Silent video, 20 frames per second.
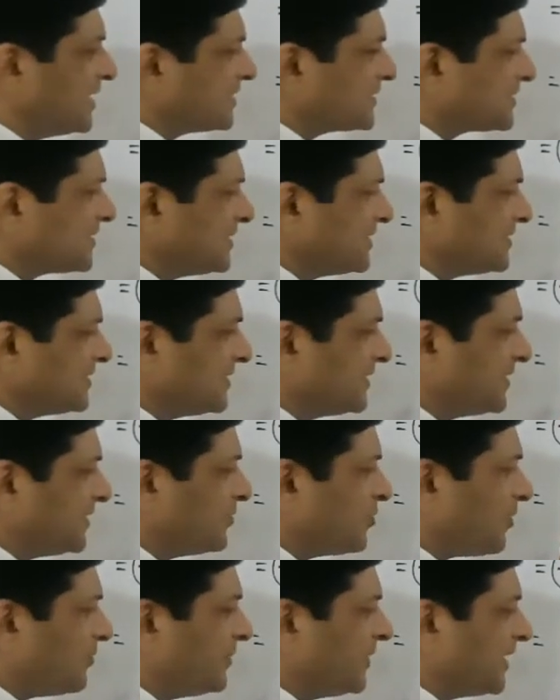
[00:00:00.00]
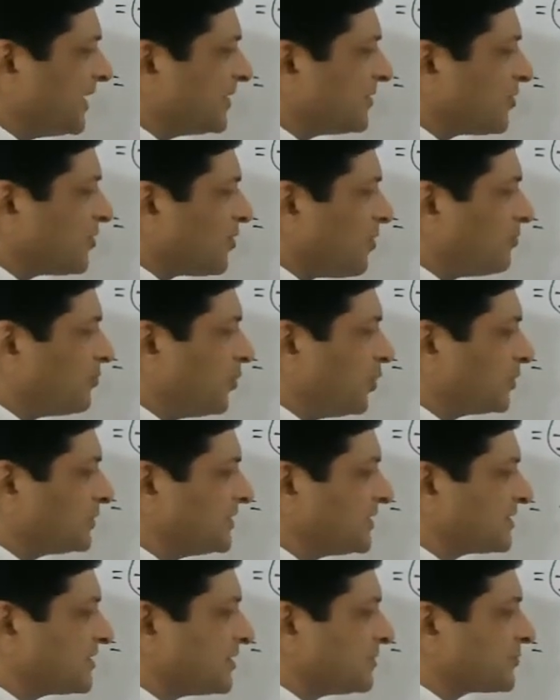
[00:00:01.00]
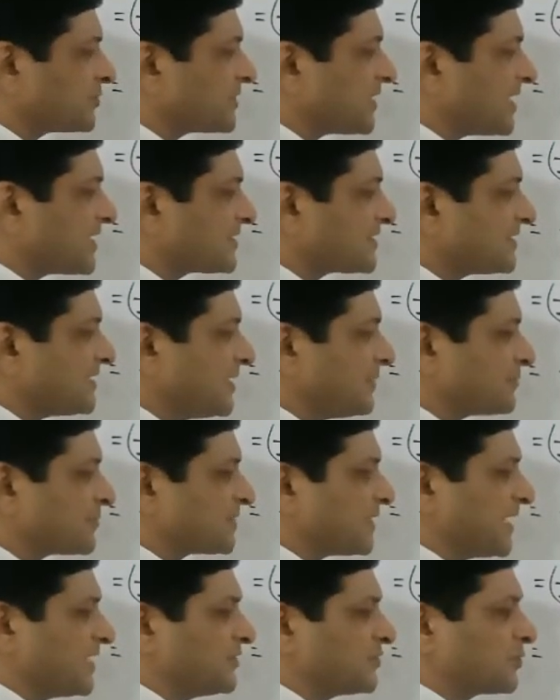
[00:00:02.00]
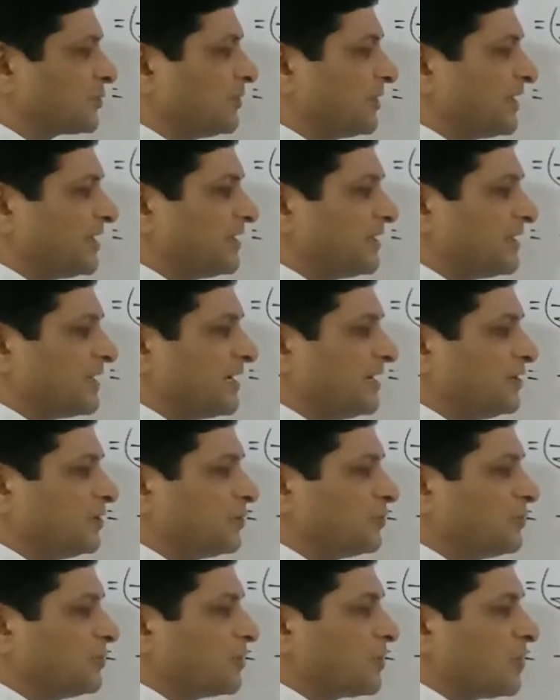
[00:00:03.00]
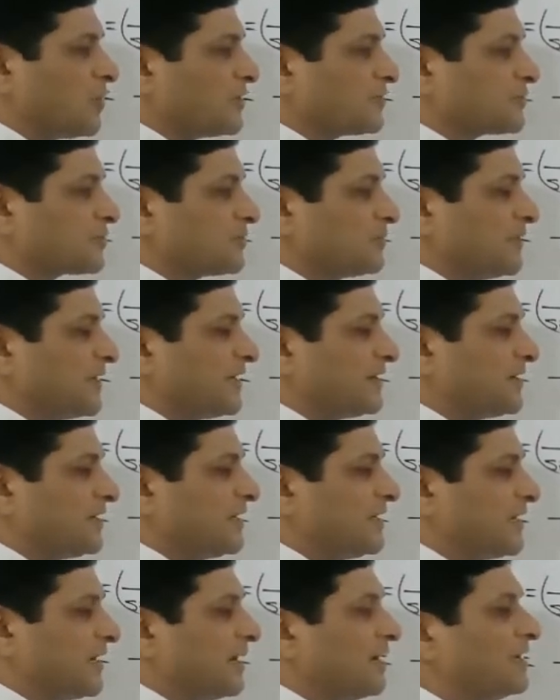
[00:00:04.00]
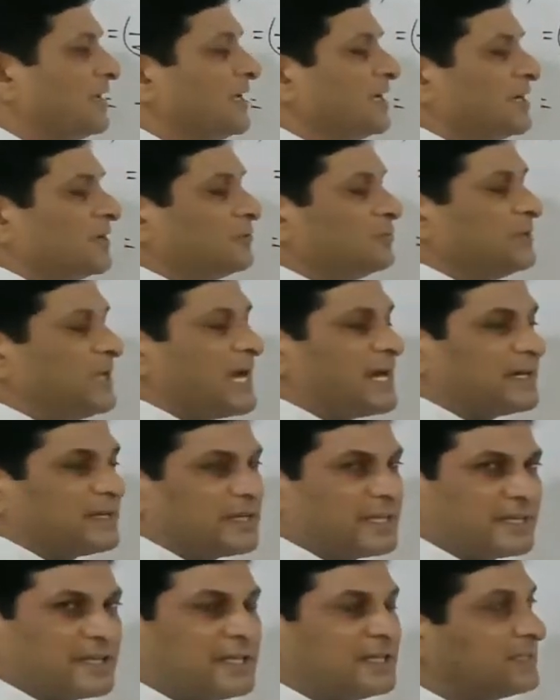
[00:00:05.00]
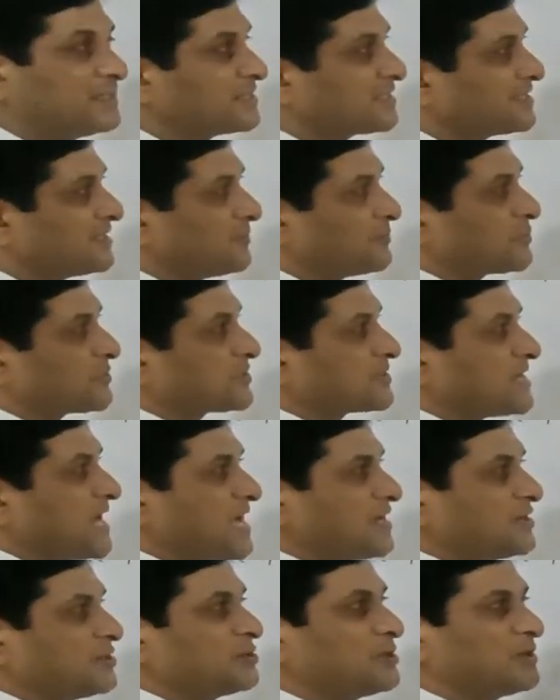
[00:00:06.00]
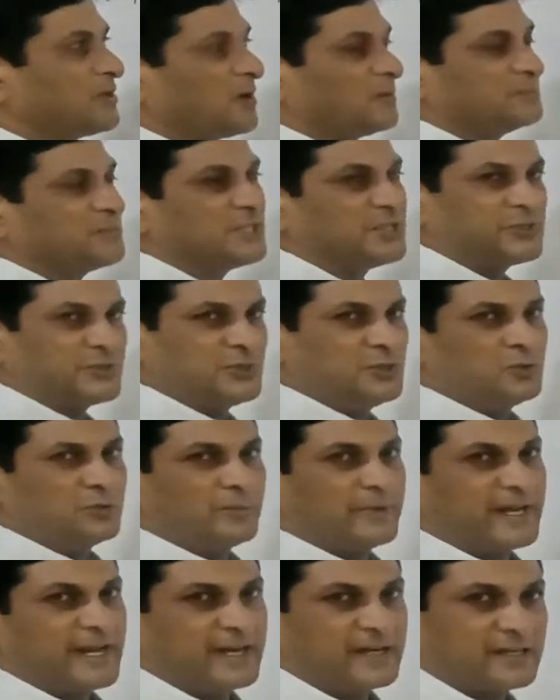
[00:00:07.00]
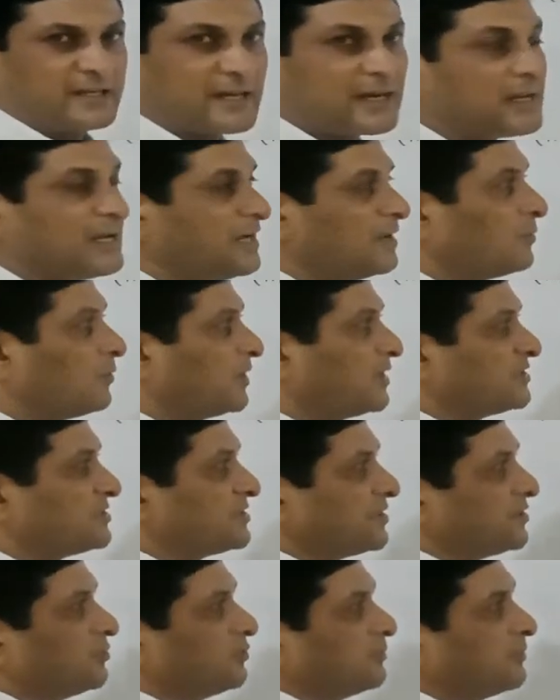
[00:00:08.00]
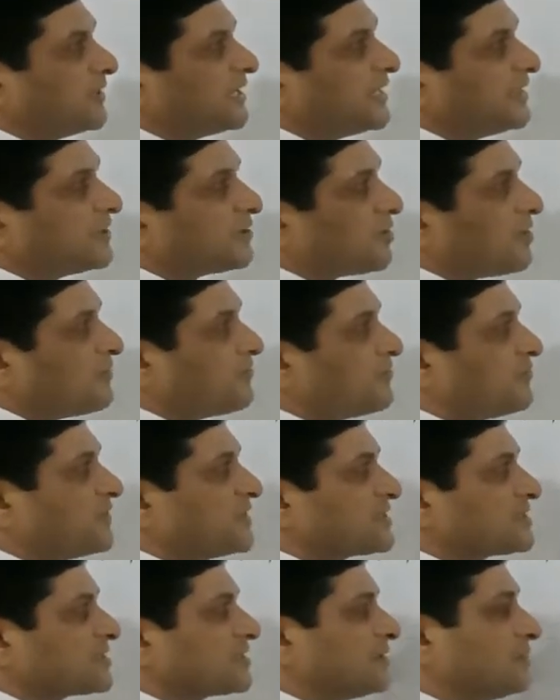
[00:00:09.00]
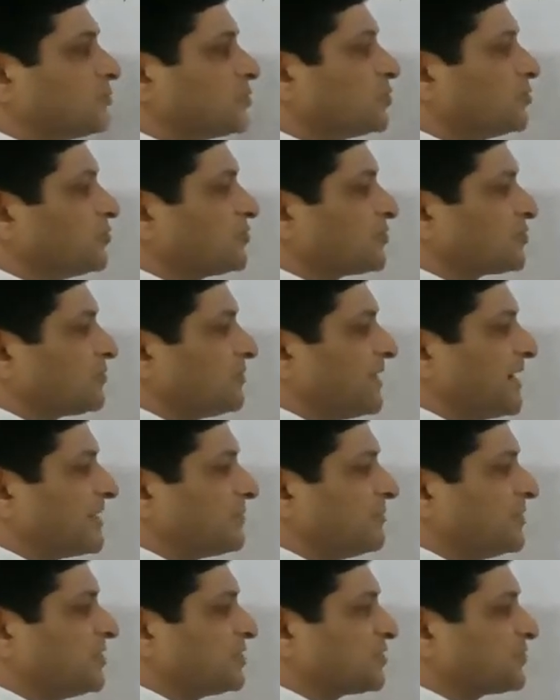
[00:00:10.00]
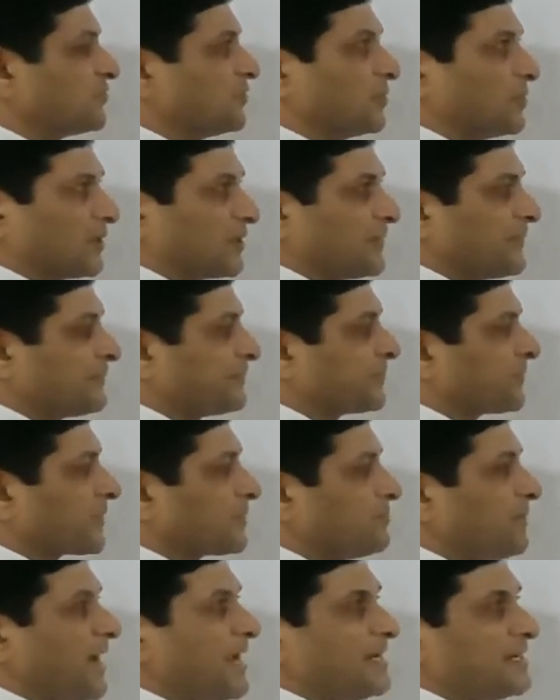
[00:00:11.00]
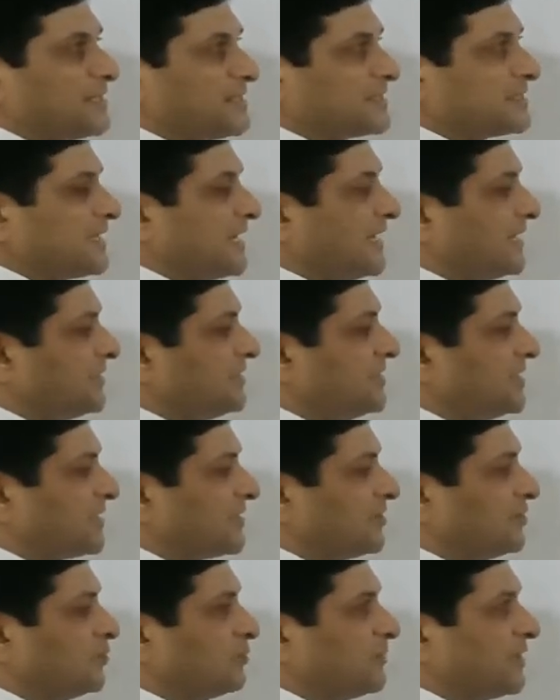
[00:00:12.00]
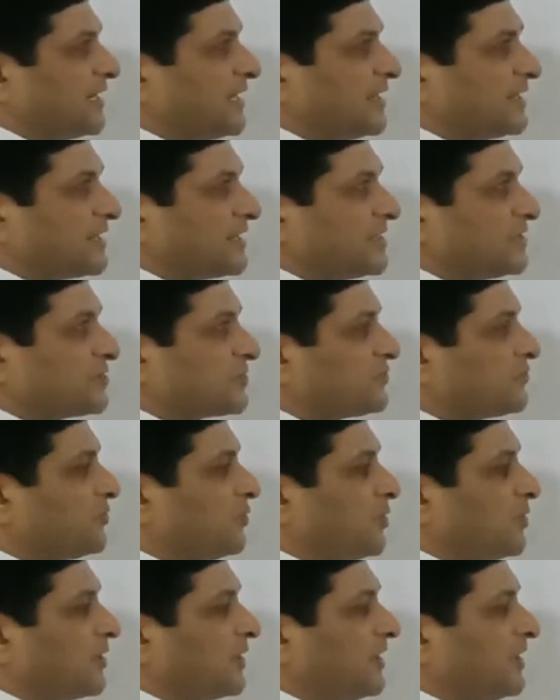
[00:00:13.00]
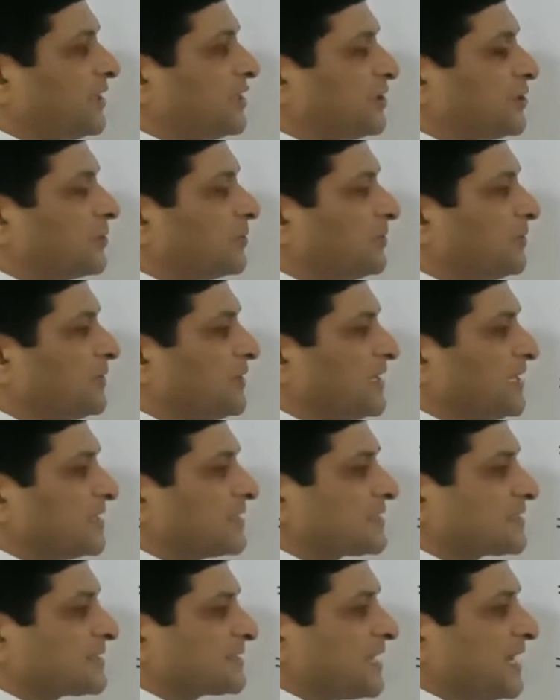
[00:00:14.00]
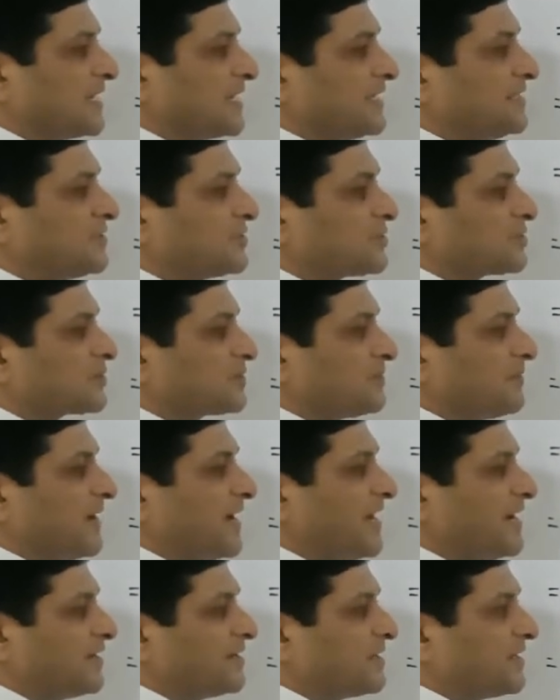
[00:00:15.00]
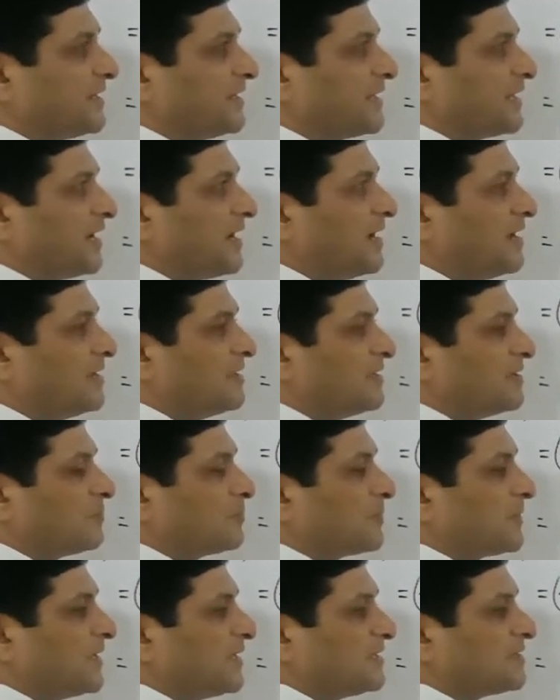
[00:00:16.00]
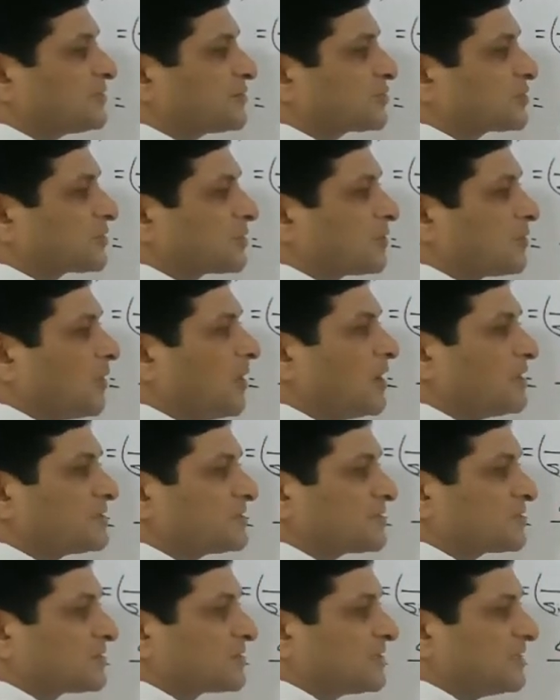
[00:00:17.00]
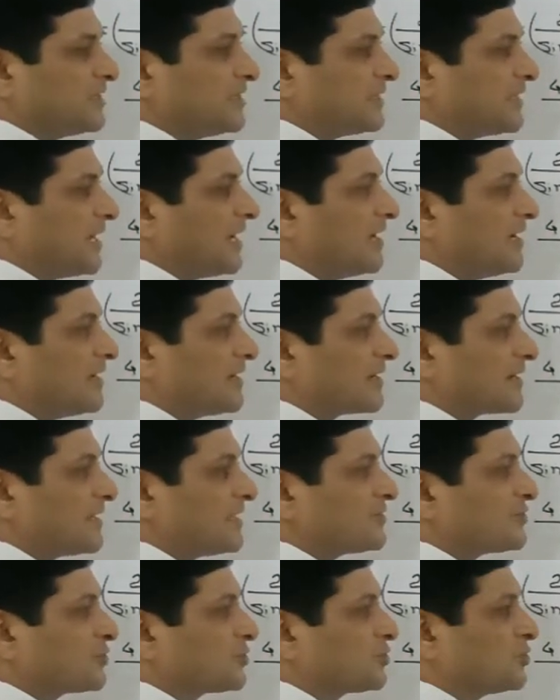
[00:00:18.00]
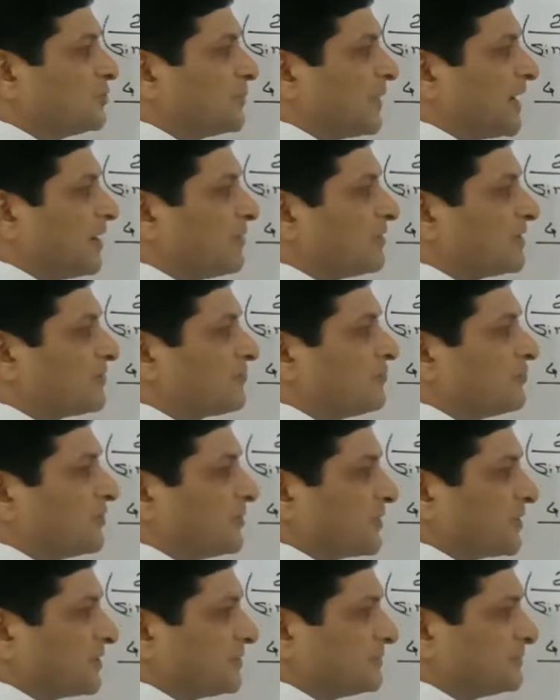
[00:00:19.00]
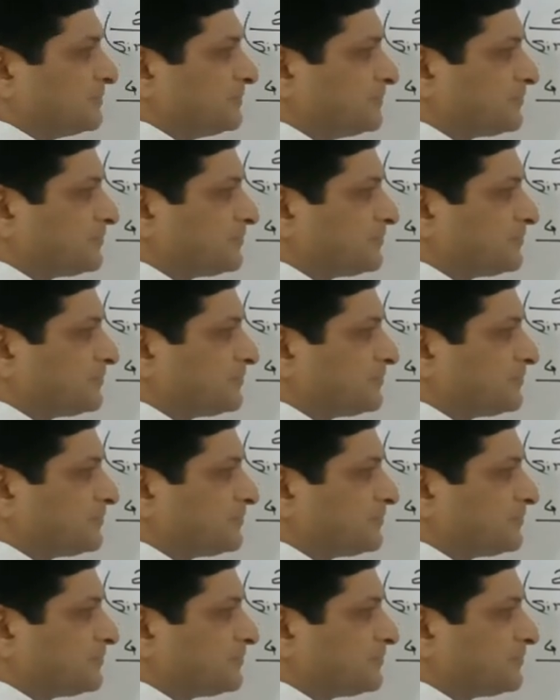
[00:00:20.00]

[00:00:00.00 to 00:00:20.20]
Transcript: Since the denominator of both the terms are same, sine square theta into cos square theta, we are taking subtraction of this numerator. What is the numerator of first term? 2 square means 4 minus, and here numerator is 4 into sine square theta plus cos theta raised to power 4.